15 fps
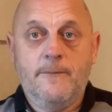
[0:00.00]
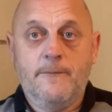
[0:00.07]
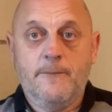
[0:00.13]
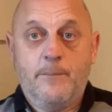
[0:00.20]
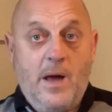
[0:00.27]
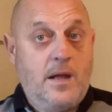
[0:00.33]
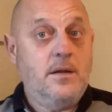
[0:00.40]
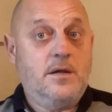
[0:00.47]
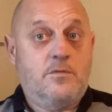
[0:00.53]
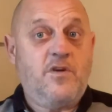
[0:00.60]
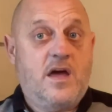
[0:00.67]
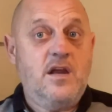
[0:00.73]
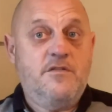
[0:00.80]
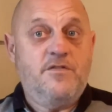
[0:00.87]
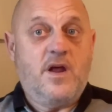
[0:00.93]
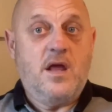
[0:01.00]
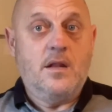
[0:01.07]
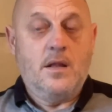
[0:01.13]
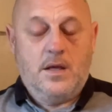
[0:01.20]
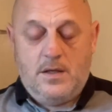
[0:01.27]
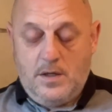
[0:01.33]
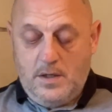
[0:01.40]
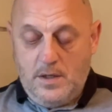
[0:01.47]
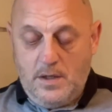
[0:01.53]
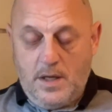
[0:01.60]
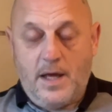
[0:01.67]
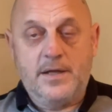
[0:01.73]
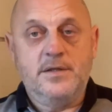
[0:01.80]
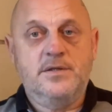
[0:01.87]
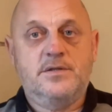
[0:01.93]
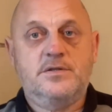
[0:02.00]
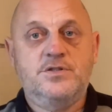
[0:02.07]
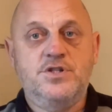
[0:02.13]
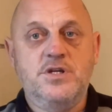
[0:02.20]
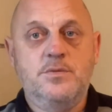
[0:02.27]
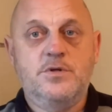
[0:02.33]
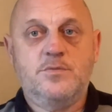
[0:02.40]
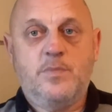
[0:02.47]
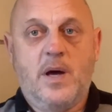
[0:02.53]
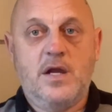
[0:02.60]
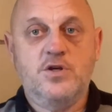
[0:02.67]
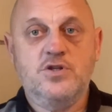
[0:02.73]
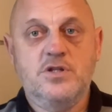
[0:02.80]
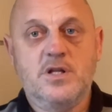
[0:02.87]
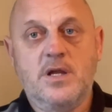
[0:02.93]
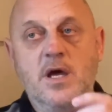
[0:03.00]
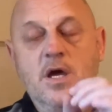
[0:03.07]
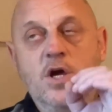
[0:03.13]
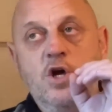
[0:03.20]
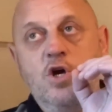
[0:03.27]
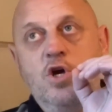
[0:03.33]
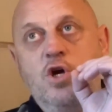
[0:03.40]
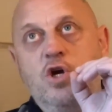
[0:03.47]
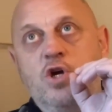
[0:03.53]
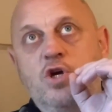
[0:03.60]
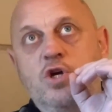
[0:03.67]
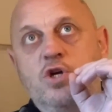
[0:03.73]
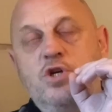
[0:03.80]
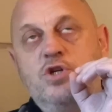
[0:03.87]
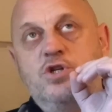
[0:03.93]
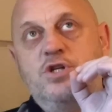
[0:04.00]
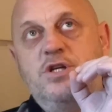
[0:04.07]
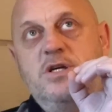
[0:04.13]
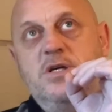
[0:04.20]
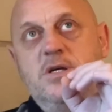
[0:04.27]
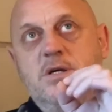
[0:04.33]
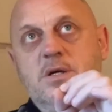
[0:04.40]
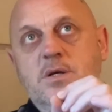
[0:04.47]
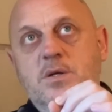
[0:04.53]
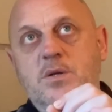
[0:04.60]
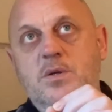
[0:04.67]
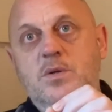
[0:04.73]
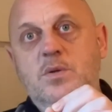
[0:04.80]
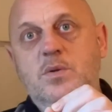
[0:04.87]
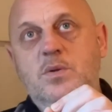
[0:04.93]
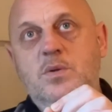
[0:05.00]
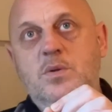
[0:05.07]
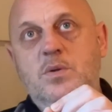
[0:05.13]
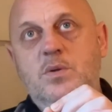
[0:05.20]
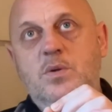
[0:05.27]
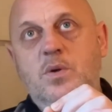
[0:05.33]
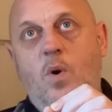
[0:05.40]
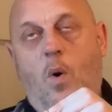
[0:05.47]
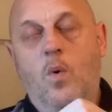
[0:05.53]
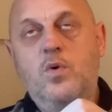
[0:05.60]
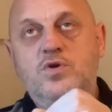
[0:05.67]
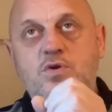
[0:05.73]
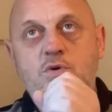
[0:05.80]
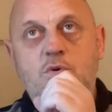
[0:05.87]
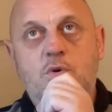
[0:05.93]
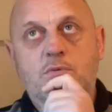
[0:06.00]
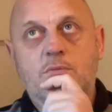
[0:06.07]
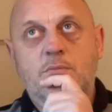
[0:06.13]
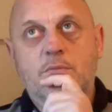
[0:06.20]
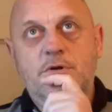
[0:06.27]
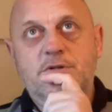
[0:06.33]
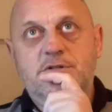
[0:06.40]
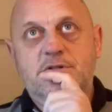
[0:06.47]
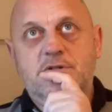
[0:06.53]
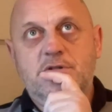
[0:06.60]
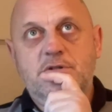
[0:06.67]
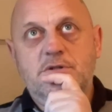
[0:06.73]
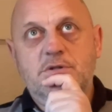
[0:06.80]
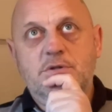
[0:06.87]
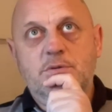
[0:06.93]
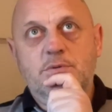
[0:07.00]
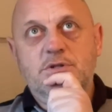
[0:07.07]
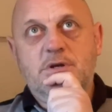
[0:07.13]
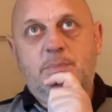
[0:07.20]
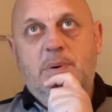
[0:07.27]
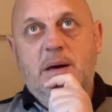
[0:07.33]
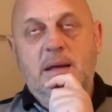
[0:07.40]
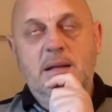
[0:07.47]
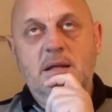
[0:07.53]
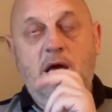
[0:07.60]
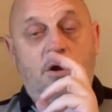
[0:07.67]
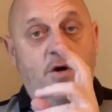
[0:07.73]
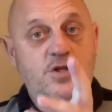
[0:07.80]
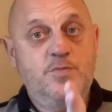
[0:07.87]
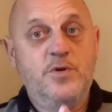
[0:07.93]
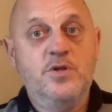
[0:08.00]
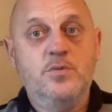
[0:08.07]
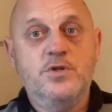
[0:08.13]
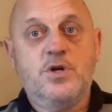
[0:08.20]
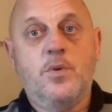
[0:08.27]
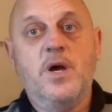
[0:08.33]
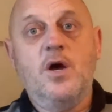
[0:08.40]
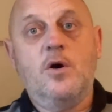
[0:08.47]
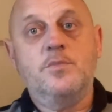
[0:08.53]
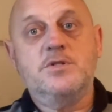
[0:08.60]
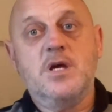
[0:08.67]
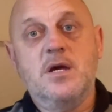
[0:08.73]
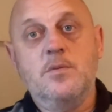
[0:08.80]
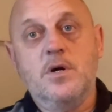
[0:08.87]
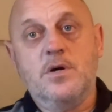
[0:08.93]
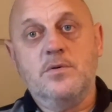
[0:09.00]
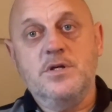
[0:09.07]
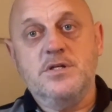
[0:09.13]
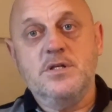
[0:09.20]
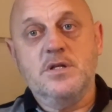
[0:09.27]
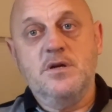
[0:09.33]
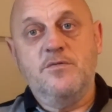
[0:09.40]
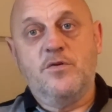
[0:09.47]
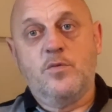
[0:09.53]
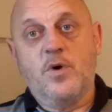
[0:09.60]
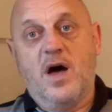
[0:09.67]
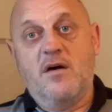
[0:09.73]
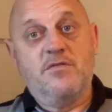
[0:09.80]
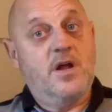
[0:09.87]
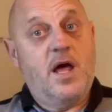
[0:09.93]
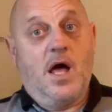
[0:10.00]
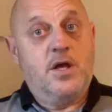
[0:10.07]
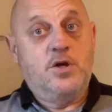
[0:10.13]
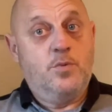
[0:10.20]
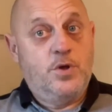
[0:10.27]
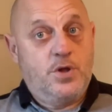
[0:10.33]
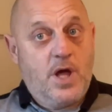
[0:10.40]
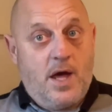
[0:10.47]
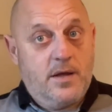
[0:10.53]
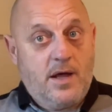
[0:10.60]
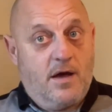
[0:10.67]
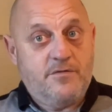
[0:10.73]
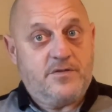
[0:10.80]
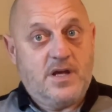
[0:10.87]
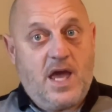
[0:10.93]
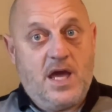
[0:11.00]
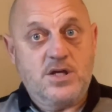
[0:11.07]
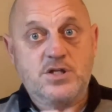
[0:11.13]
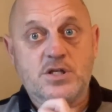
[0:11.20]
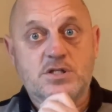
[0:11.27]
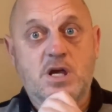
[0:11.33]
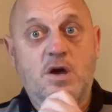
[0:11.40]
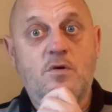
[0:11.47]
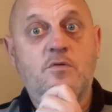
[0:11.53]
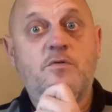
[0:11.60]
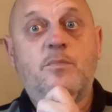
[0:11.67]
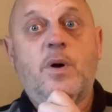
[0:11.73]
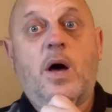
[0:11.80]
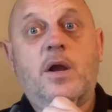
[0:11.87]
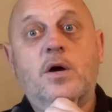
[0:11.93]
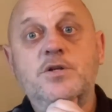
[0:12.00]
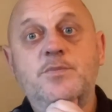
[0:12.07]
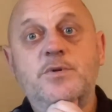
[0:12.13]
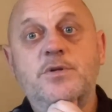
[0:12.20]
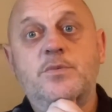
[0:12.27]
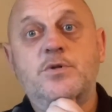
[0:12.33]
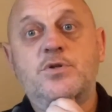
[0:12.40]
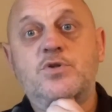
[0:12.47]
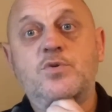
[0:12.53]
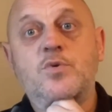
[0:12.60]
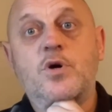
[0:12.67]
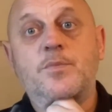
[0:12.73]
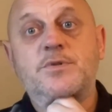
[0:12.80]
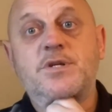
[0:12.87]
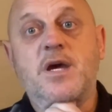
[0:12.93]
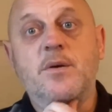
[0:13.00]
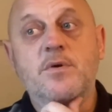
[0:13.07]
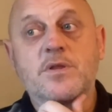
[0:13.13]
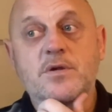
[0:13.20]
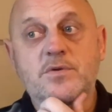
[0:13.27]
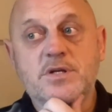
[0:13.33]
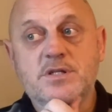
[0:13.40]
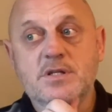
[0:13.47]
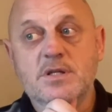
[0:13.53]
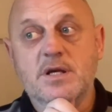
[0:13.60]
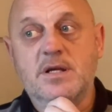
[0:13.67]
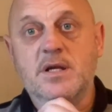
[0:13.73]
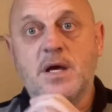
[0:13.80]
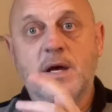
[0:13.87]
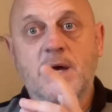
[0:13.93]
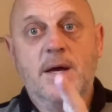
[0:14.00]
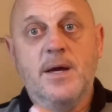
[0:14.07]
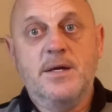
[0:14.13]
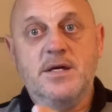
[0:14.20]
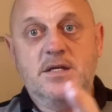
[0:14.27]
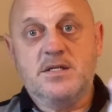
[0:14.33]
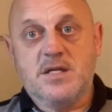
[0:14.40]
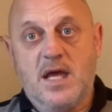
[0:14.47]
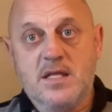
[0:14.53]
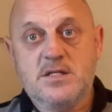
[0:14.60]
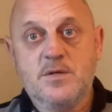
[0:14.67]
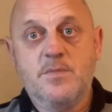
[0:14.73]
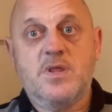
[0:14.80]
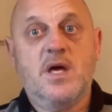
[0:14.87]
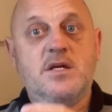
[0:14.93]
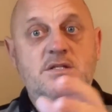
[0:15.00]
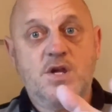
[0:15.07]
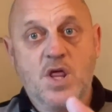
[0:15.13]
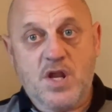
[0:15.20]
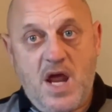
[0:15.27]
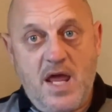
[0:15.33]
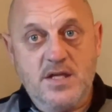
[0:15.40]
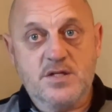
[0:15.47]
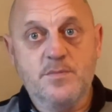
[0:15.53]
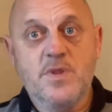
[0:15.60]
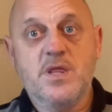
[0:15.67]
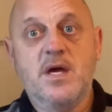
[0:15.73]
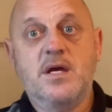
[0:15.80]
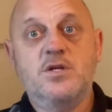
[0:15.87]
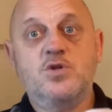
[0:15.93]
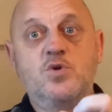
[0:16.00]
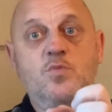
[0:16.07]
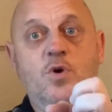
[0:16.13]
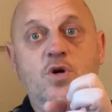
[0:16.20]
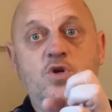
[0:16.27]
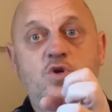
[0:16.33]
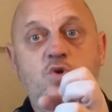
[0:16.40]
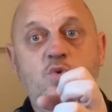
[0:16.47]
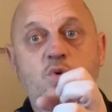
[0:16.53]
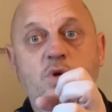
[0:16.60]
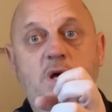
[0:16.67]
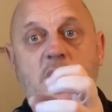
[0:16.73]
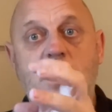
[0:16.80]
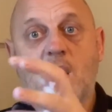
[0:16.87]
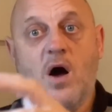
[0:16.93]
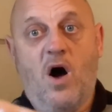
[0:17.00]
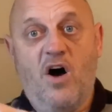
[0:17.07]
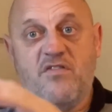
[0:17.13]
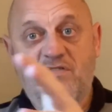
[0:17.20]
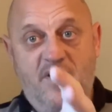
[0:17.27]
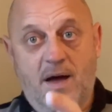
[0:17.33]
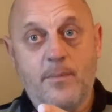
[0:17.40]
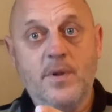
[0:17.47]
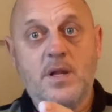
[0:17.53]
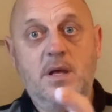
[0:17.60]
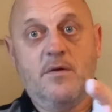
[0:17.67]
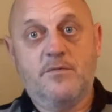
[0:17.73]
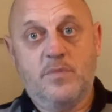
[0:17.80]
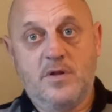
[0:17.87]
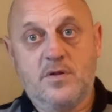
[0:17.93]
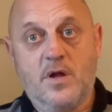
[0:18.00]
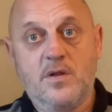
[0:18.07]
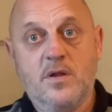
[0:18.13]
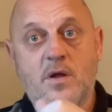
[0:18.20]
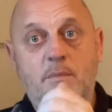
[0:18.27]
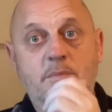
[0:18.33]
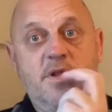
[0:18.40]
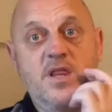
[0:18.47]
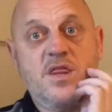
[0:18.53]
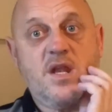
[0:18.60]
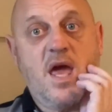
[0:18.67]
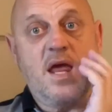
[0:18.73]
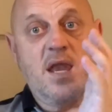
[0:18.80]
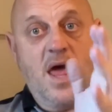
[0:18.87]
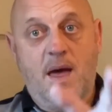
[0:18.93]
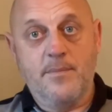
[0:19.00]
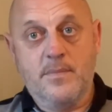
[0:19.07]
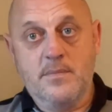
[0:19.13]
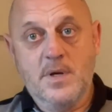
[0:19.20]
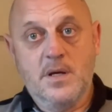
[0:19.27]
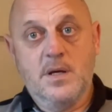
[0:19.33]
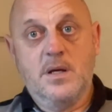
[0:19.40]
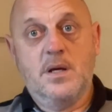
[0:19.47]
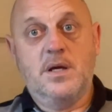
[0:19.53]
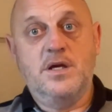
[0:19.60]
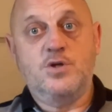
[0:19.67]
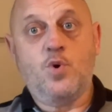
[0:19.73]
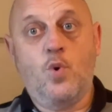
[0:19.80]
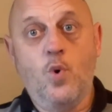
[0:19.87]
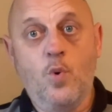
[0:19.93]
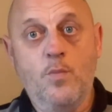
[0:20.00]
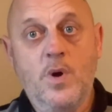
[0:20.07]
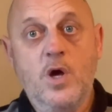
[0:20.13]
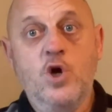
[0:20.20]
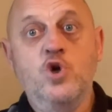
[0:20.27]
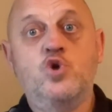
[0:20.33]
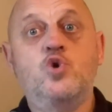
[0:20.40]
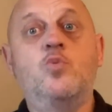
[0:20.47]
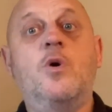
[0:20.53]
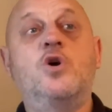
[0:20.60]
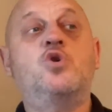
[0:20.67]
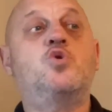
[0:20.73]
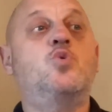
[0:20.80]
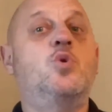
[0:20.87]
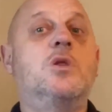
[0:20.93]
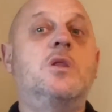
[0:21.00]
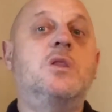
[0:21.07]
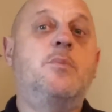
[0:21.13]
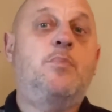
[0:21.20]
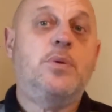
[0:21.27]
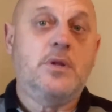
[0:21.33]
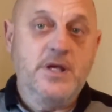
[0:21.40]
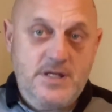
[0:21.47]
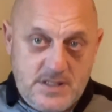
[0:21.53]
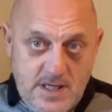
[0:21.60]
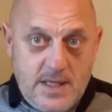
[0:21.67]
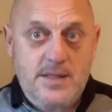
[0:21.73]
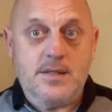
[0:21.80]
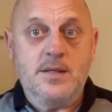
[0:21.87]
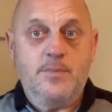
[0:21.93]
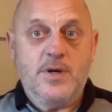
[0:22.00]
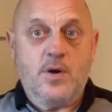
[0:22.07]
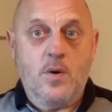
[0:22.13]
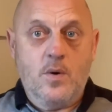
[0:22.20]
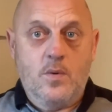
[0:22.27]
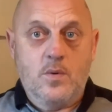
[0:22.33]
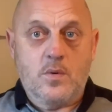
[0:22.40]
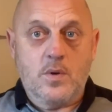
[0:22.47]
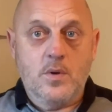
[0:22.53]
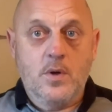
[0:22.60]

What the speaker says: apparently very friendly, and she was parachuted in. She also there was apparently her husband was quite upset with her recently for whatever that you would have to guess yourself, but her husband was so upset with her recently and he'd said some things and threatened some things, so much so that her family have been turned up to threaten him at his home, so much so that the police had to be called.